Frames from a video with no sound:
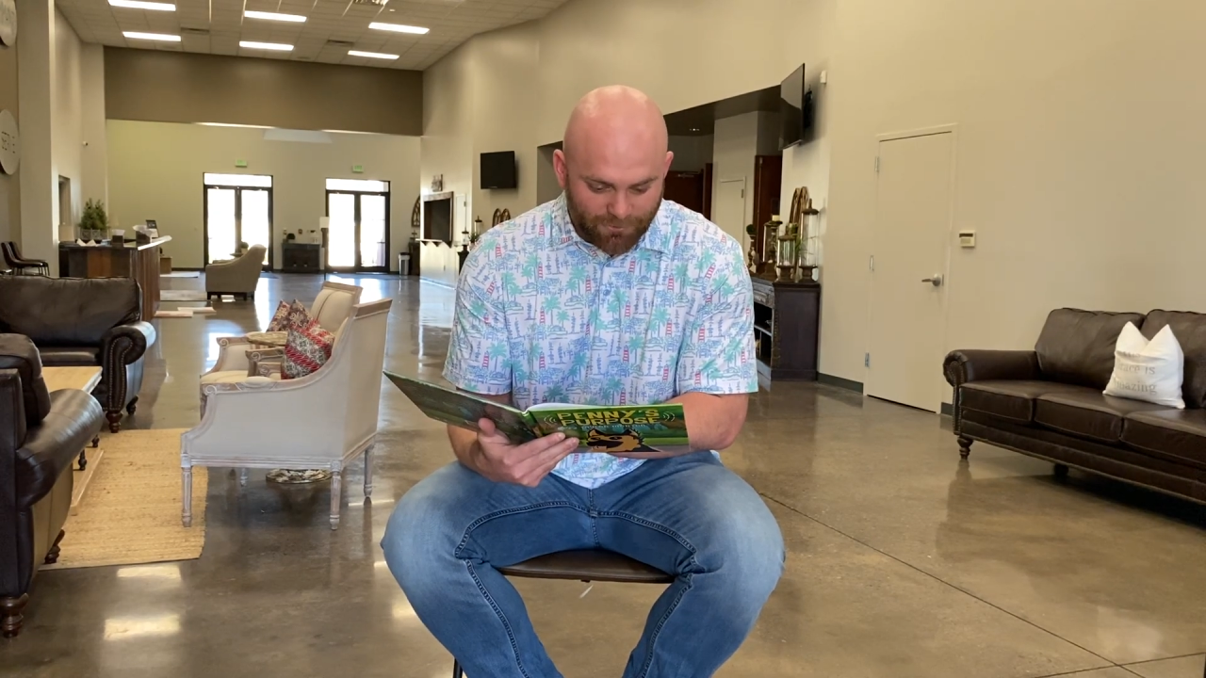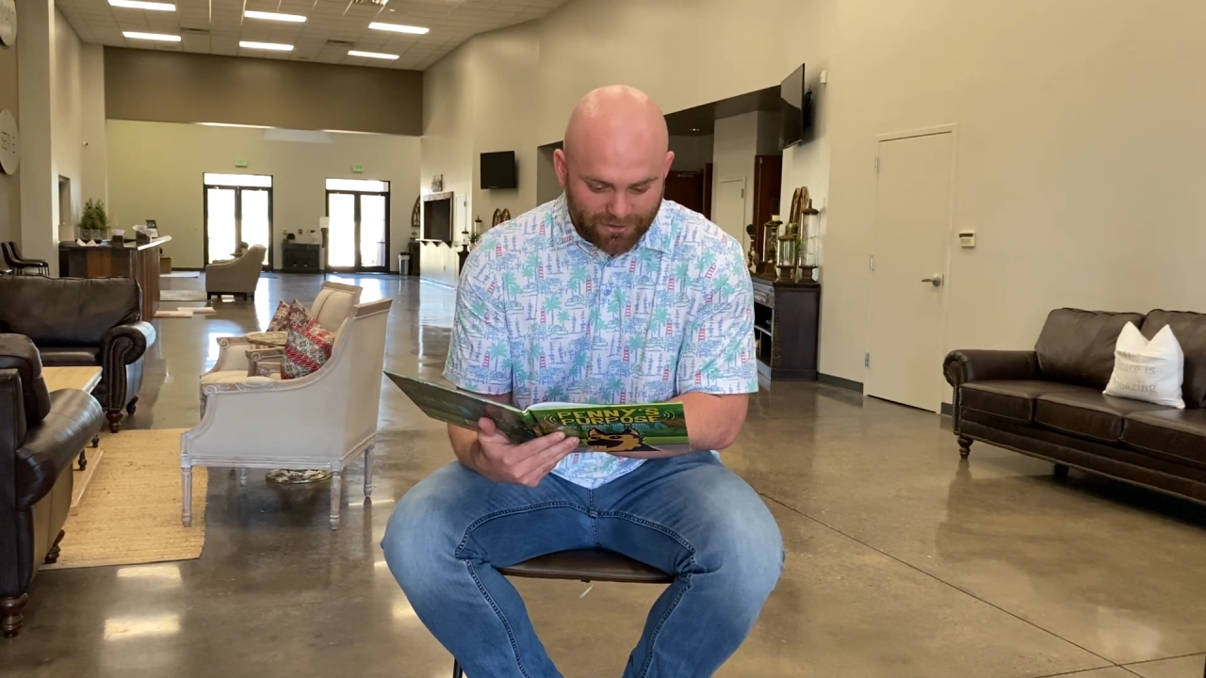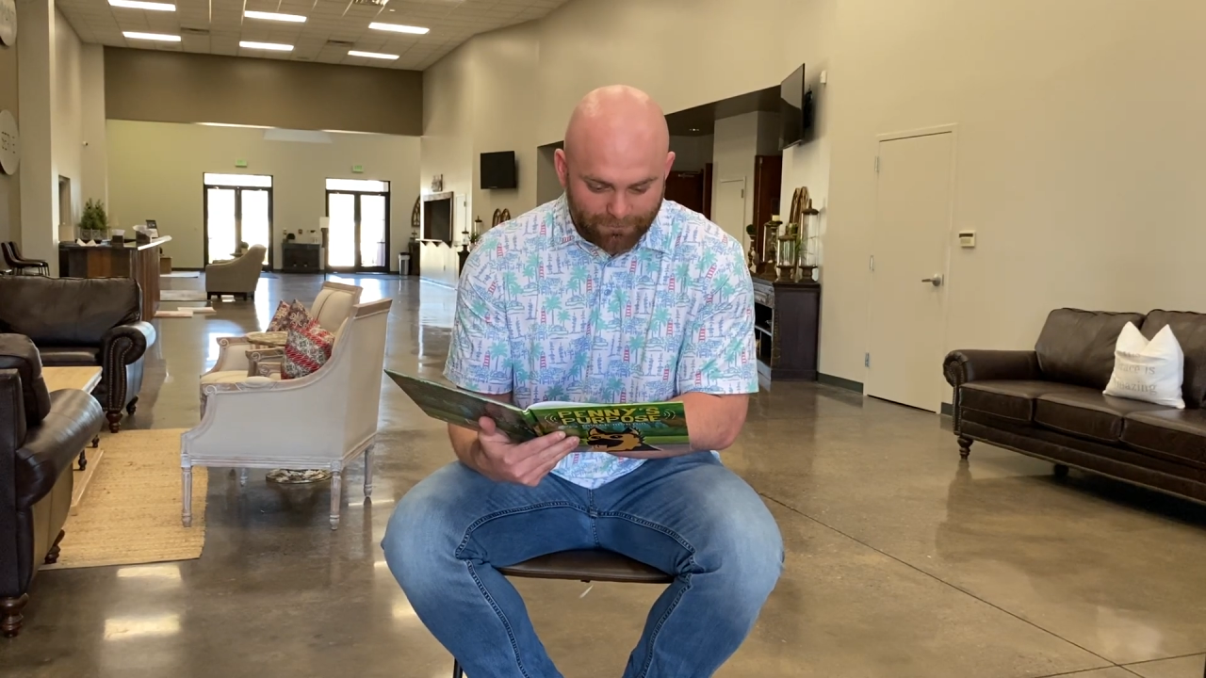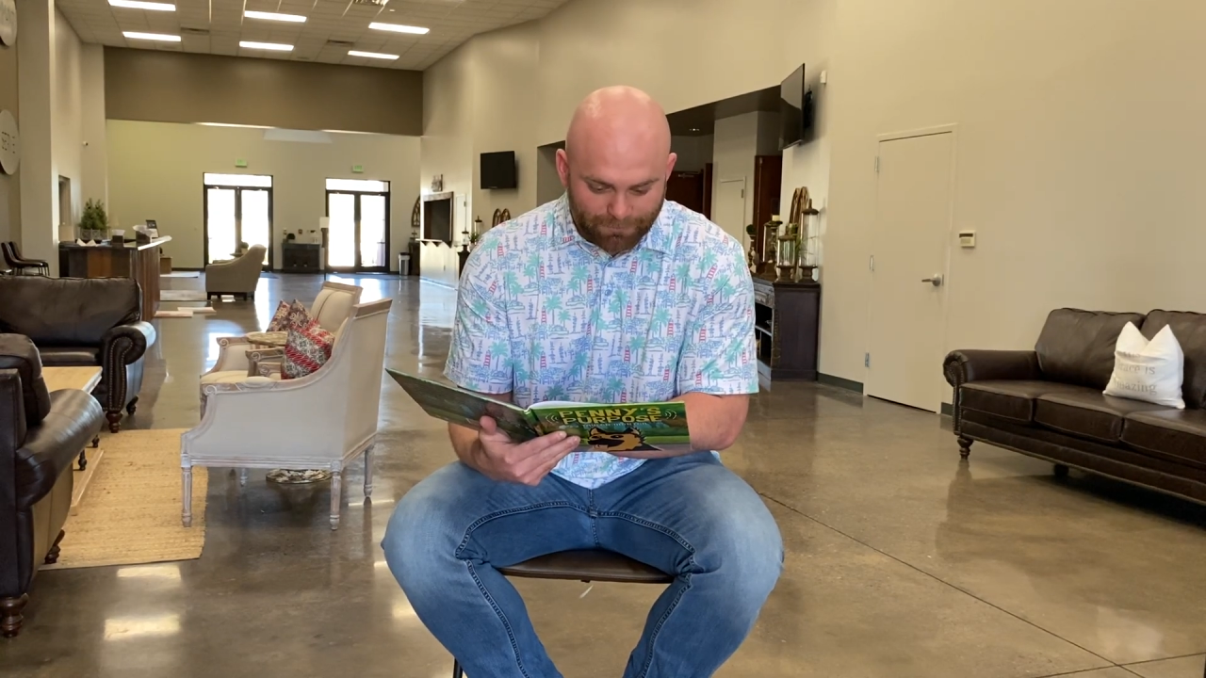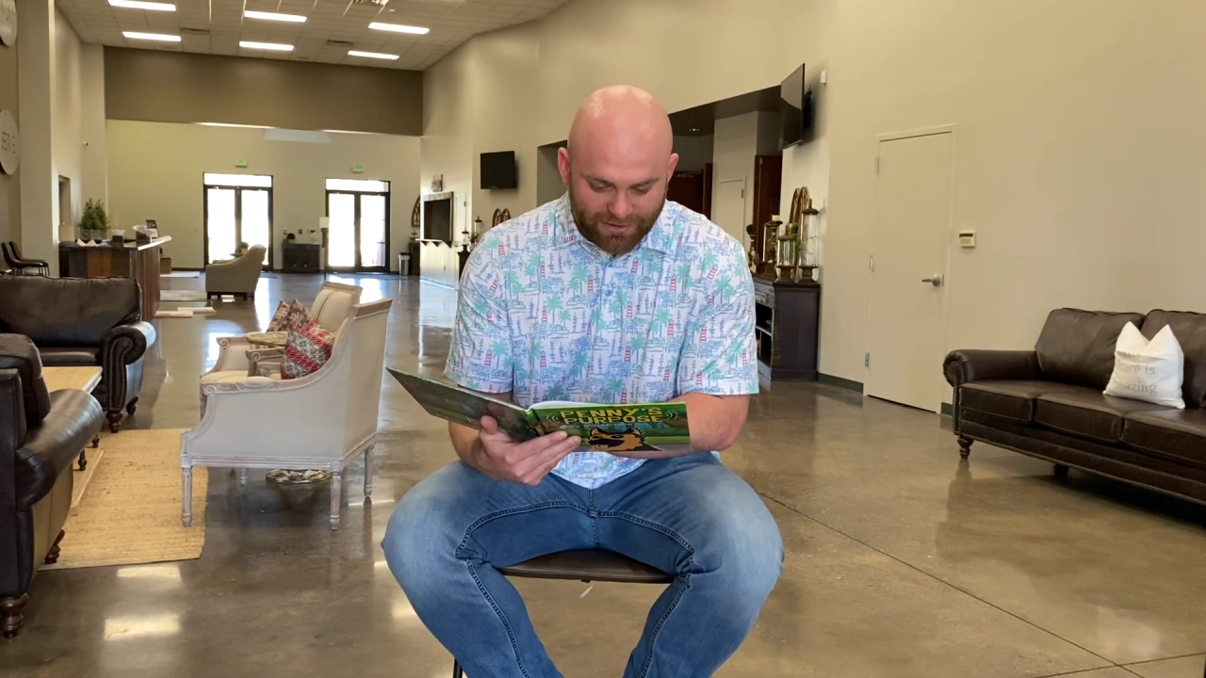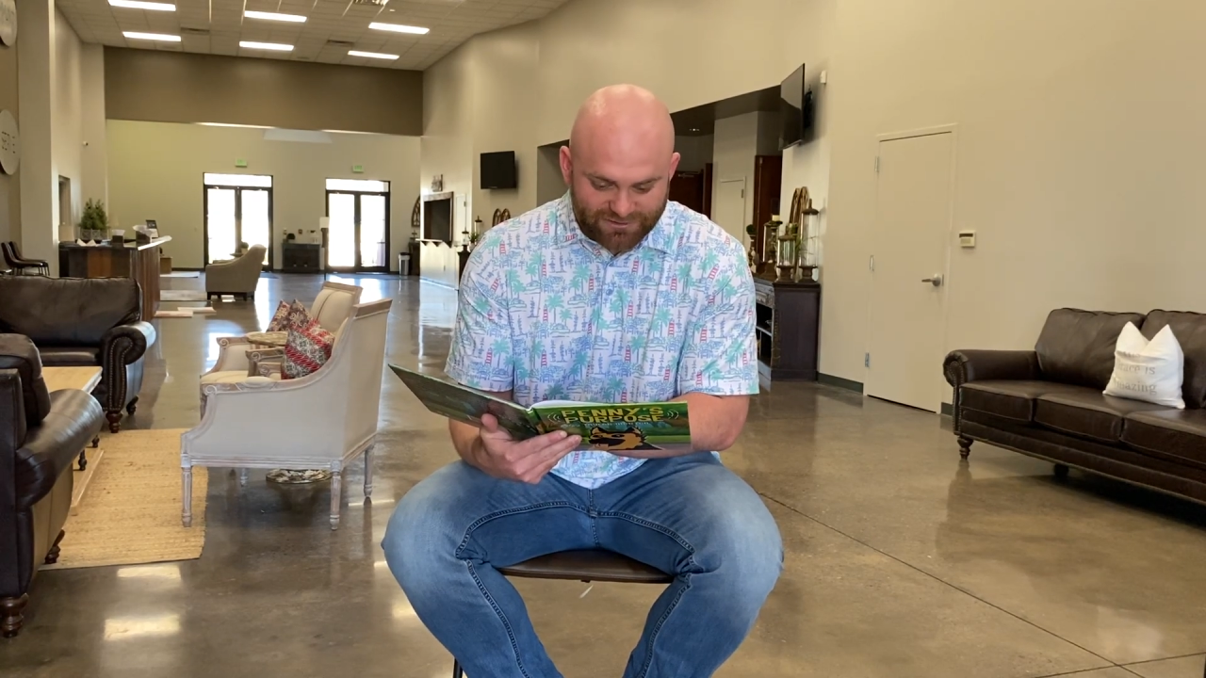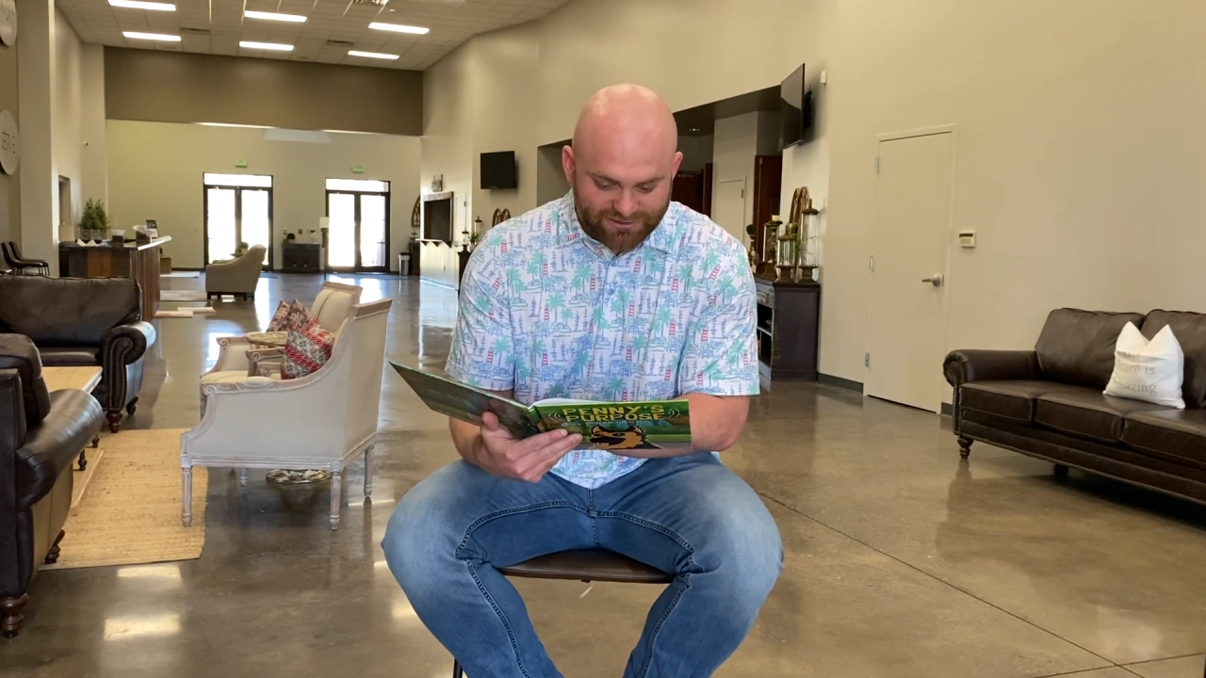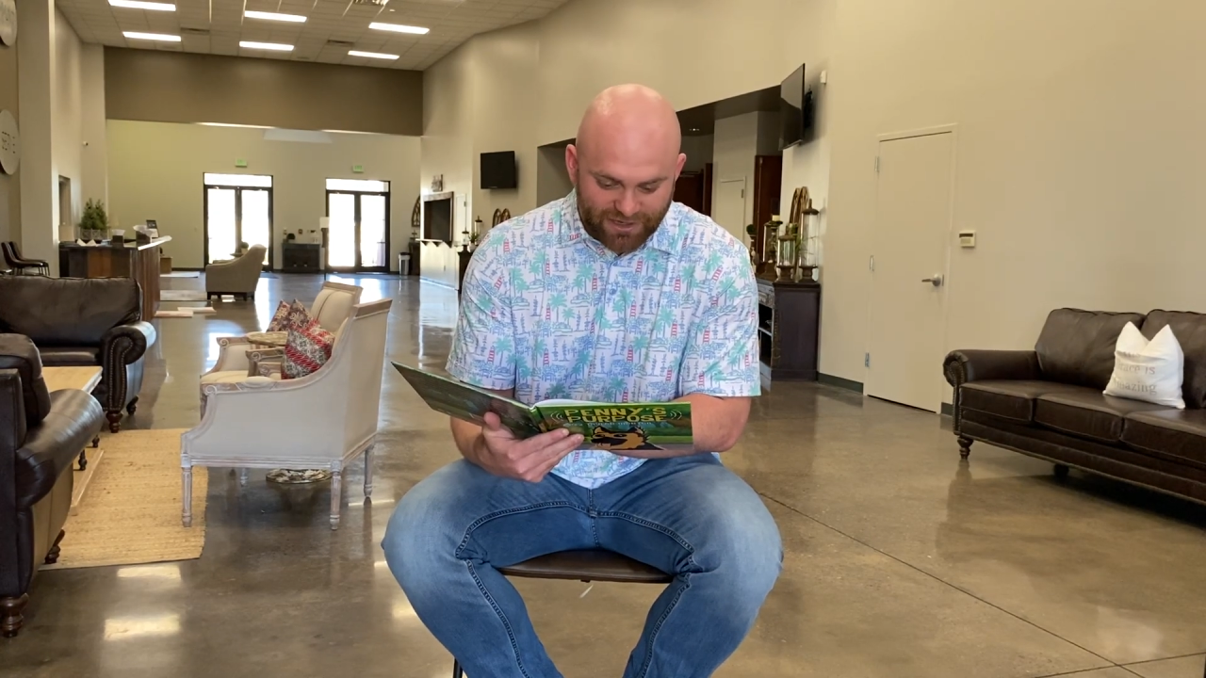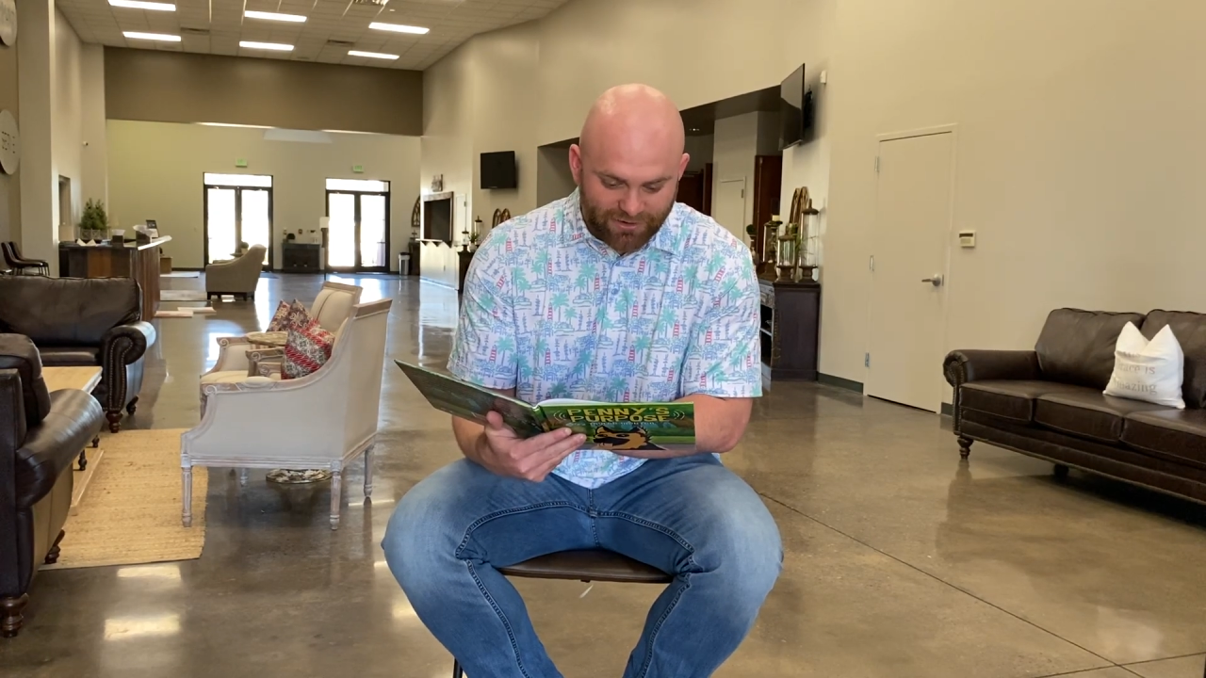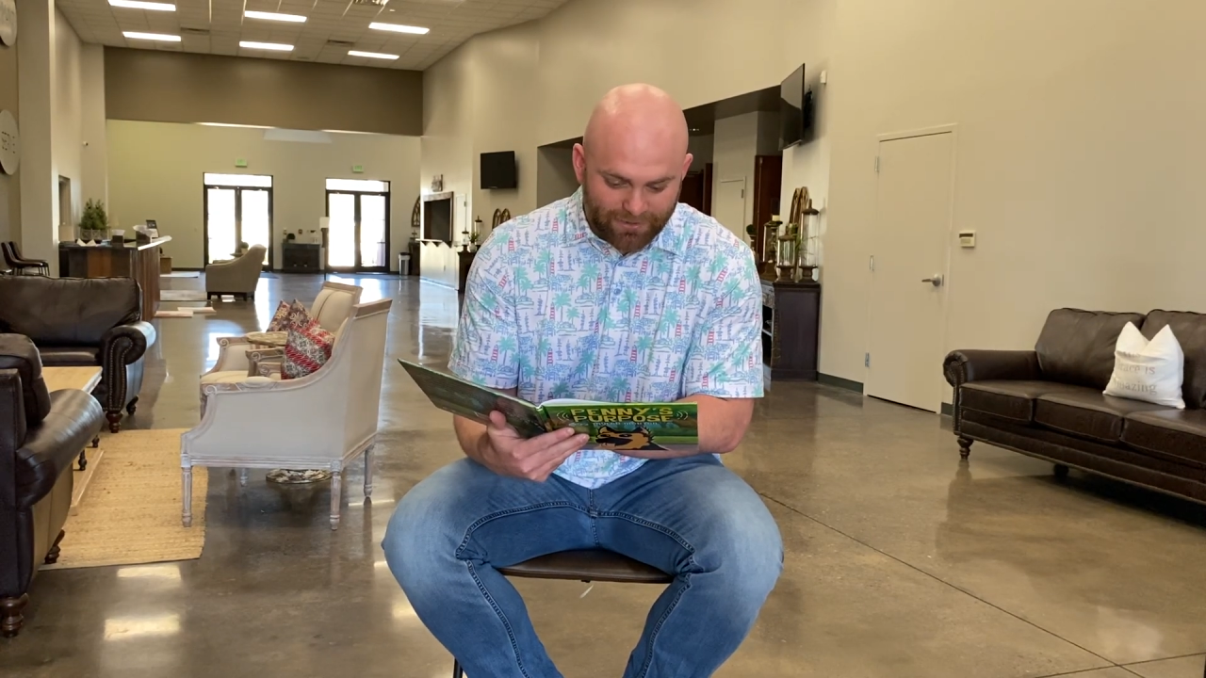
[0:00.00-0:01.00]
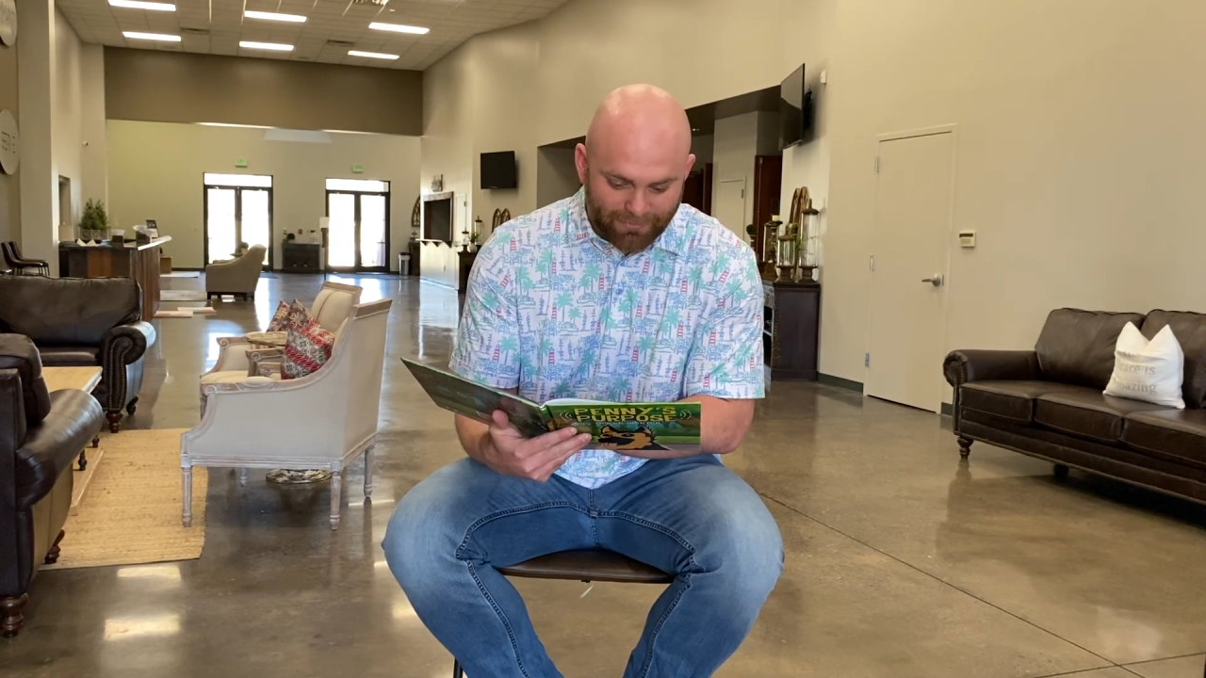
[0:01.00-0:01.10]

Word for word: when a big scary